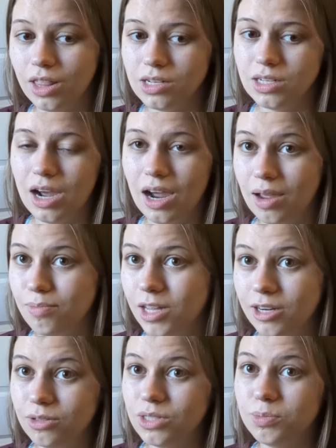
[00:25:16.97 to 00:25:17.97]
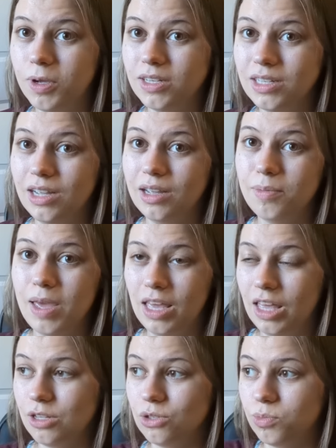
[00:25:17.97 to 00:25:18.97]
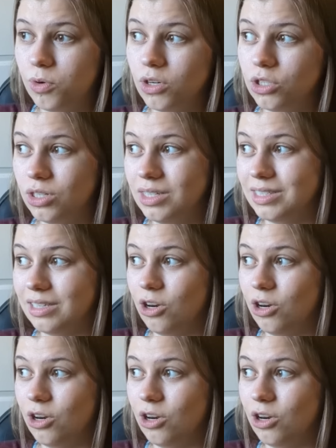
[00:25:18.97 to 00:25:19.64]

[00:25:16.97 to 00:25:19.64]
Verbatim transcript: the time that I was spending making those portraits.